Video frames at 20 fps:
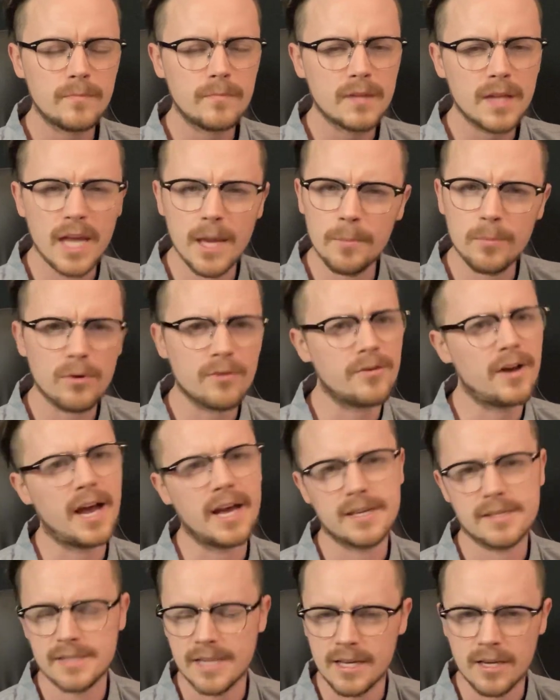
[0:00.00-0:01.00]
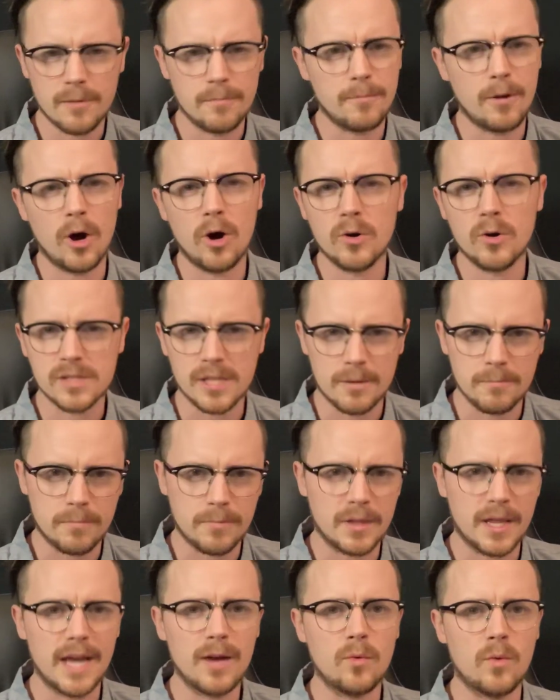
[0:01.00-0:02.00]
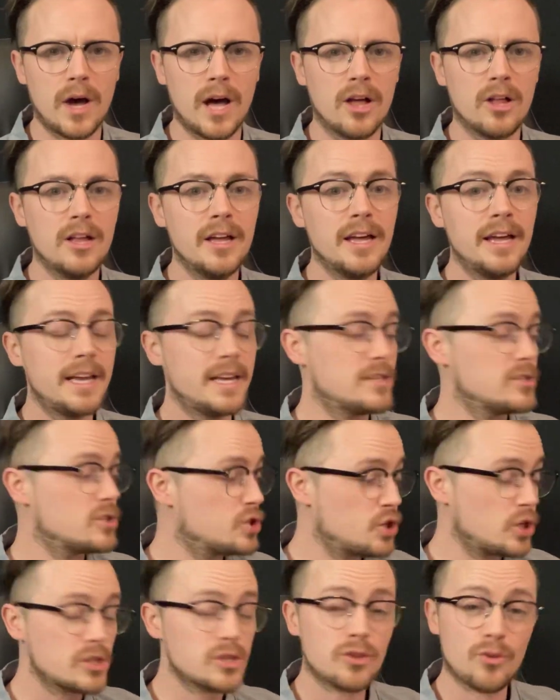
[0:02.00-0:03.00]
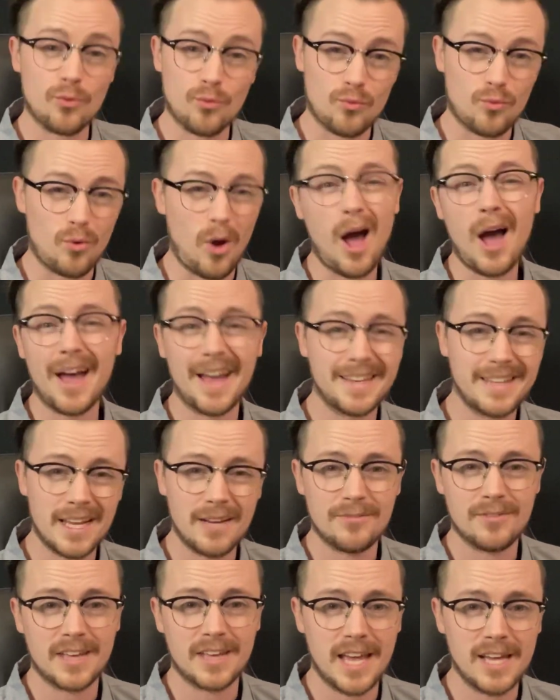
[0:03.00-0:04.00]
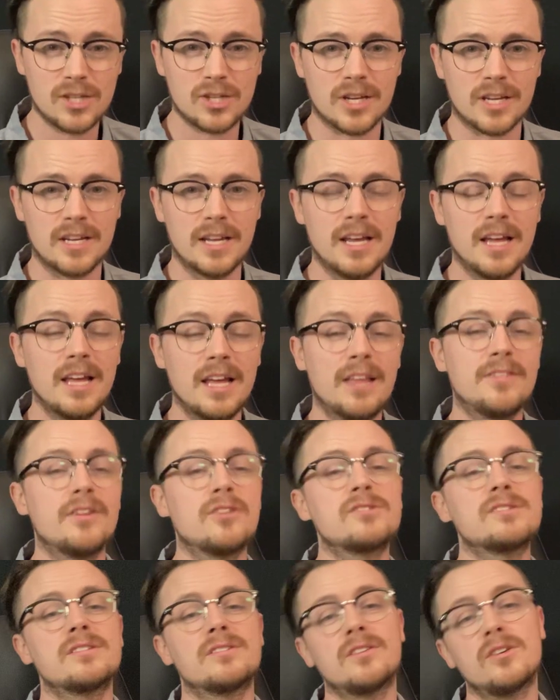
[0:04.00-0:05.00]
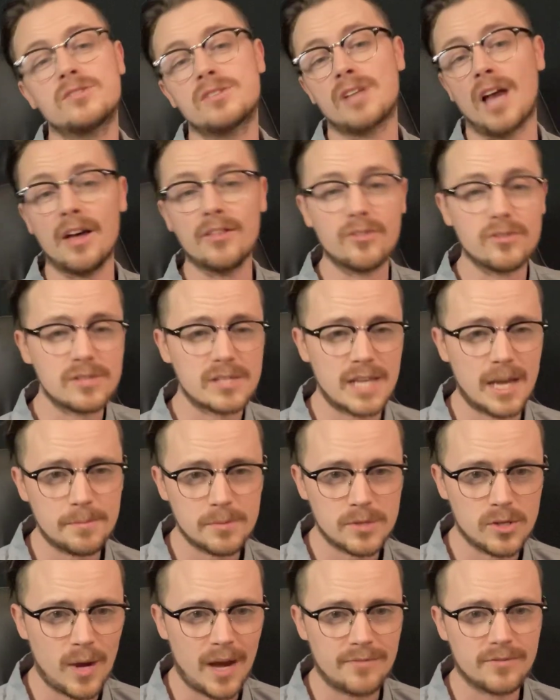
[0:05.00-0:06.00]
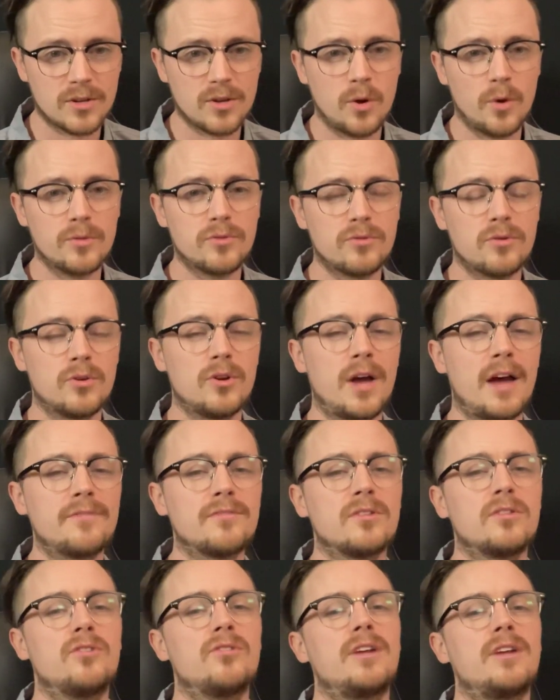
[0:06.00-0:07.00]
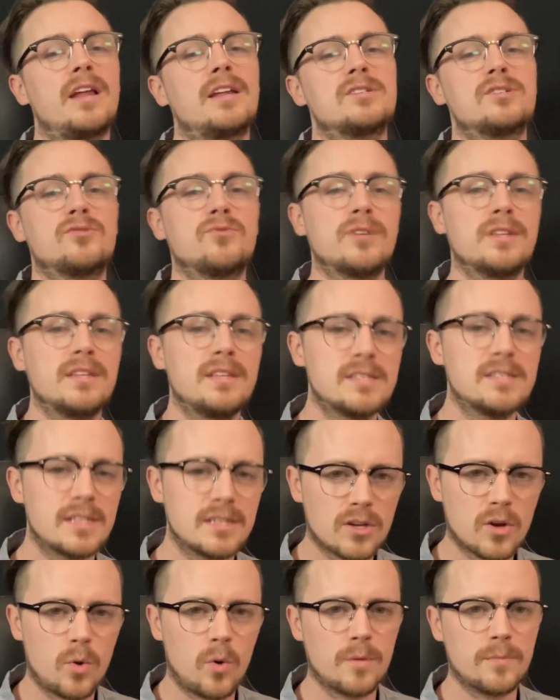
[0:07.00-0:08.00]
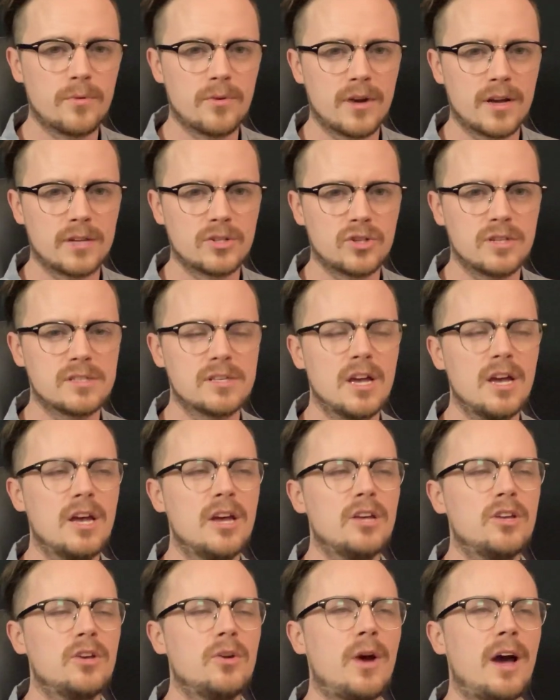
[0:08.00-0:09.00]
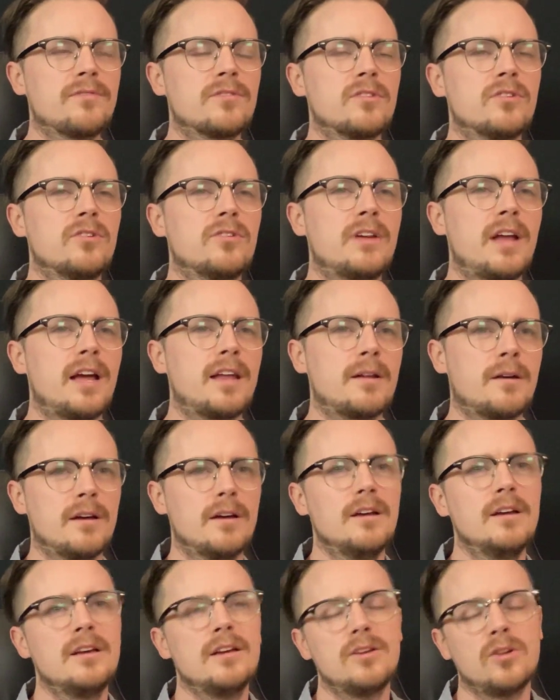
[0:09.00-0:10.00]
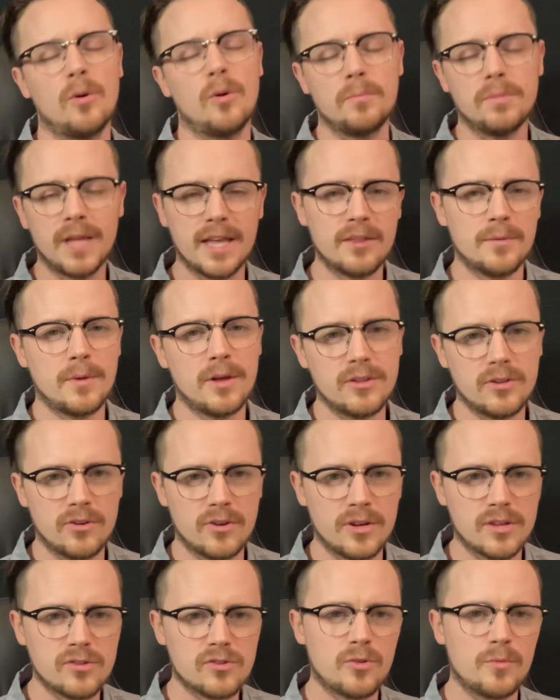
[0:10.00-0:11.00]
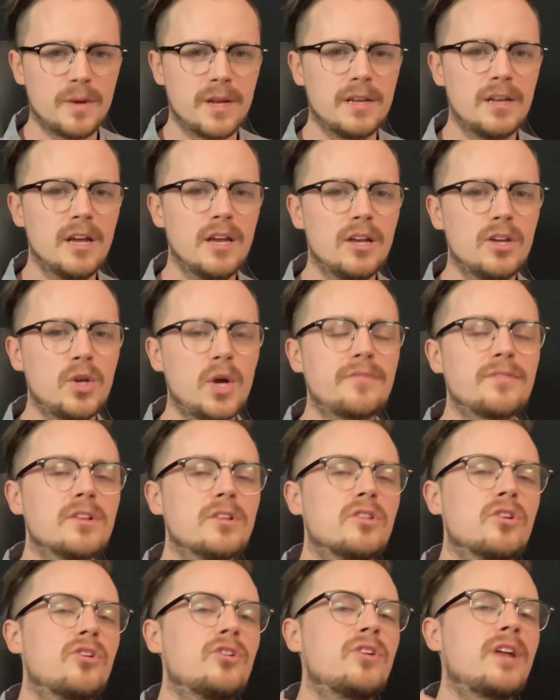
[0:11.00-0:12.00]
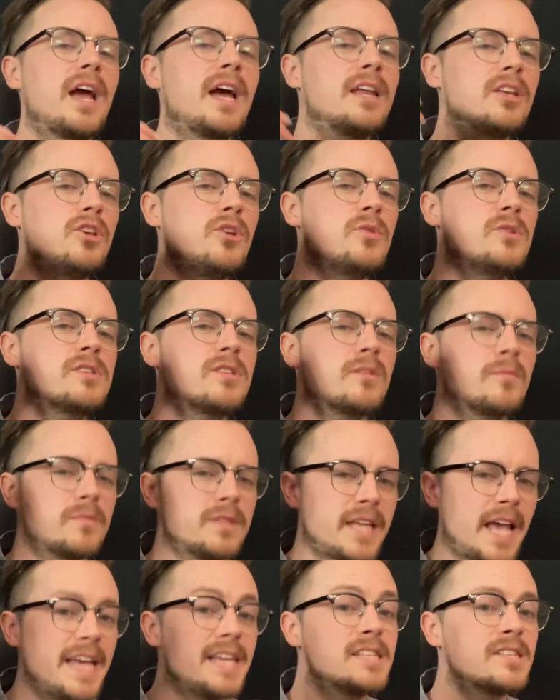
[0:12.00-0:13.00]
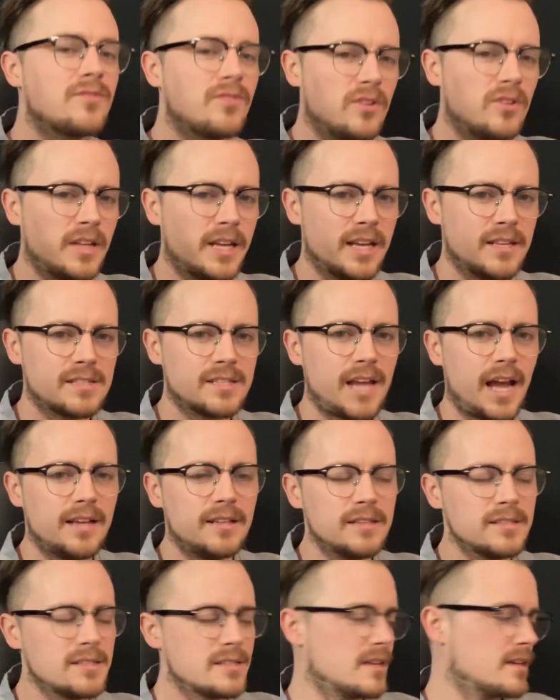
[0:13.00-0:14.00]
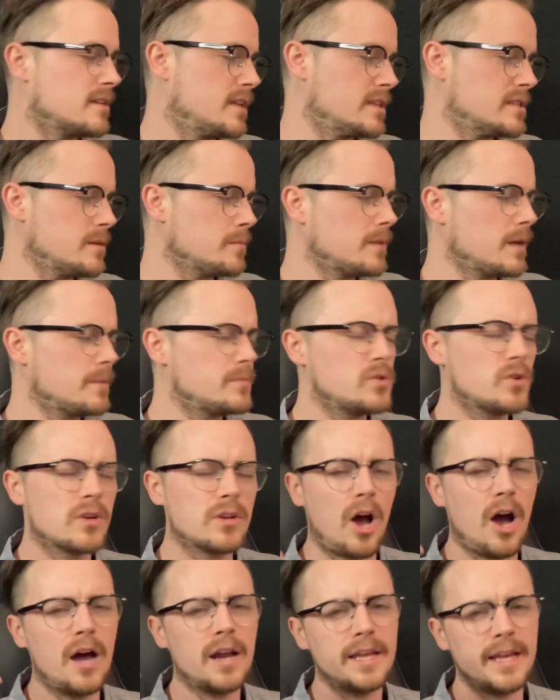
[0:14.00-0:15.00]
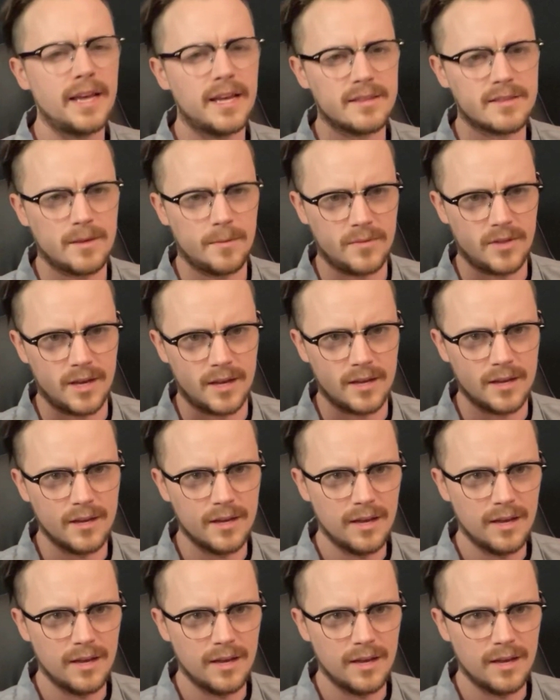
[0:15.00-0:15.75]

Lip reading: improvise and compose and play well, is just the raw identification. There's other steps you have to go through. You have to learn how to string these into chord progressions. You have to learn how to, play them on your instrument. You have to learn how to use them tastefully and stylistically. Sometimes you can audiate something